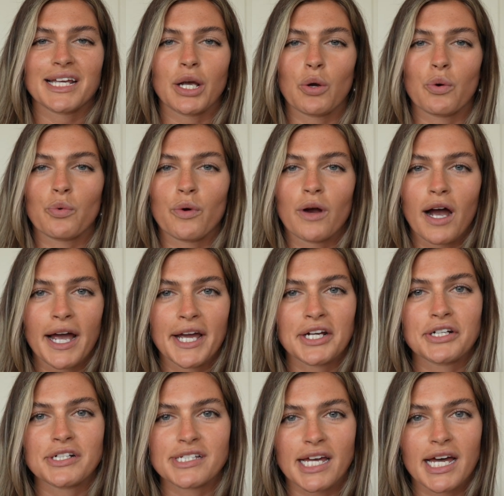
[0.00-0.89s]
a ride
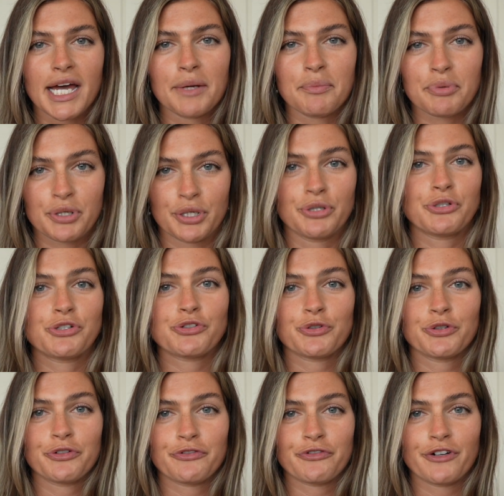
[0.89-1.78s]
or die pro
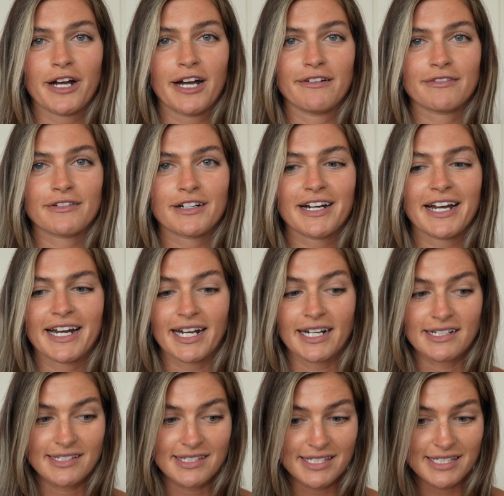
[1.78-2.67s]
short forever, and
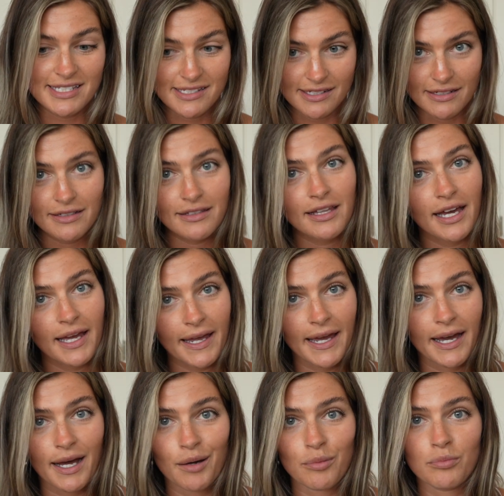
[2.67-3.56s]
I still
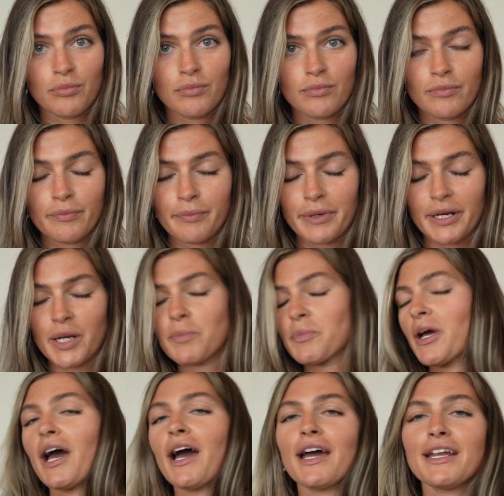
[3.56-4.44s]
am, but
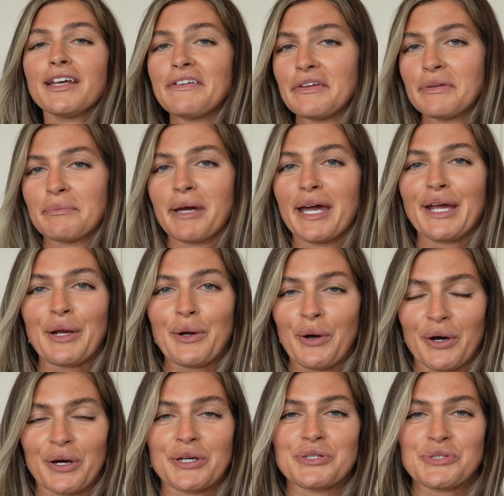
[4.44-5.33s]
I'm kind of in my
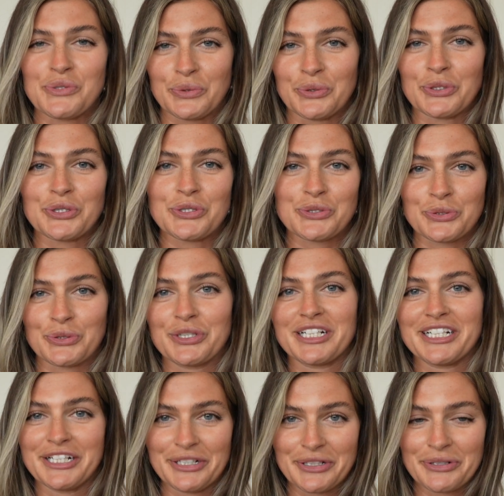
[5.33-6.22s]
contour
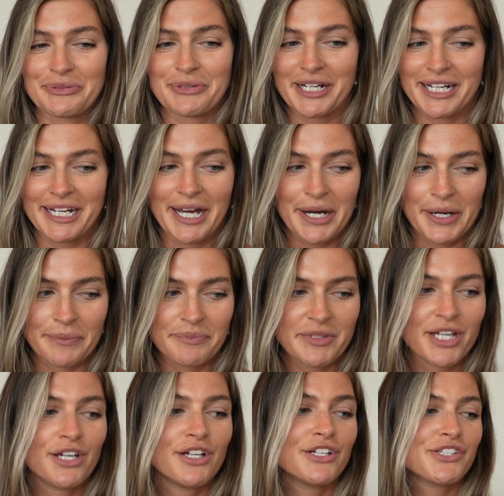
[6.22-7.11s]
short era right now.
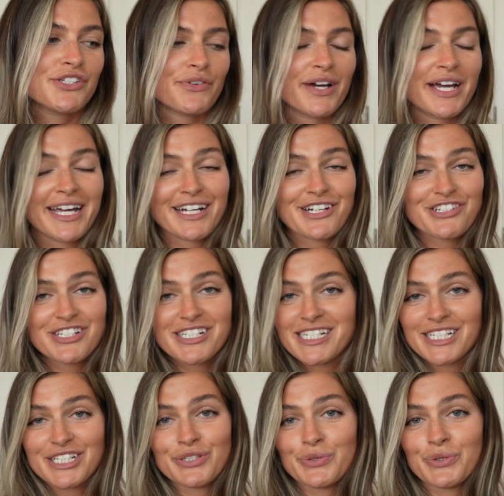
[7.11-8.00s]
So I actually
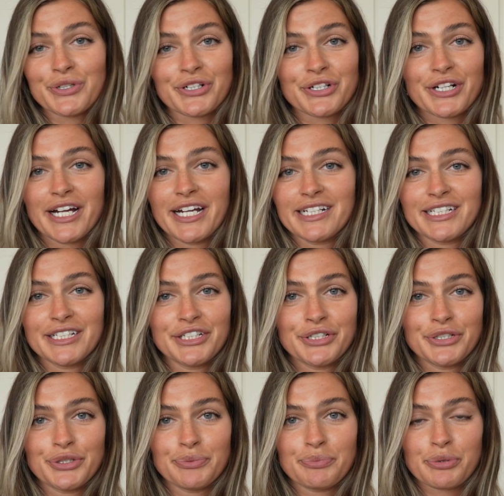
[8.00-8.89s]
didn't order any
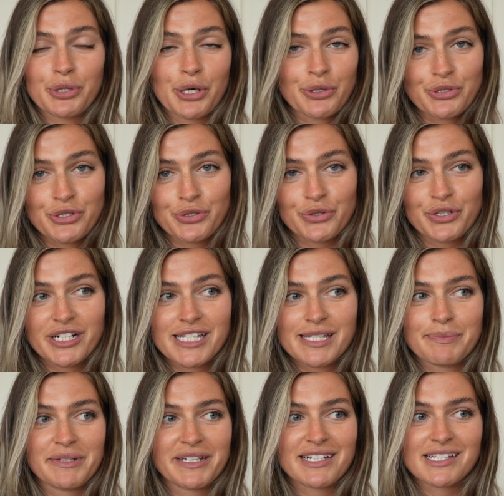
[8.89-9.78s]
new pro
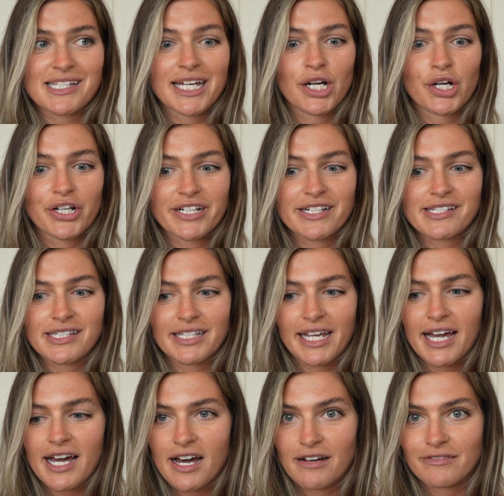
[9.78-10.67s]
shorts because I honestly
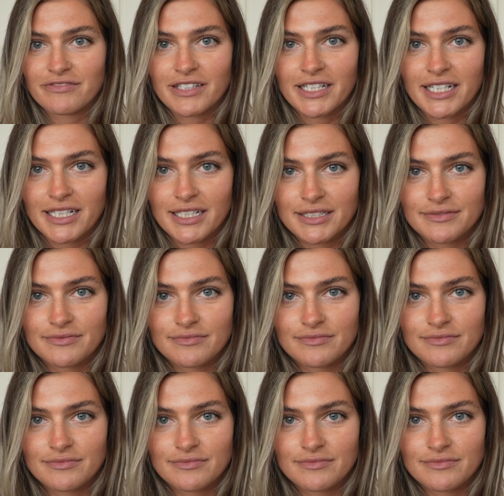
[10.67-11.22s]
have like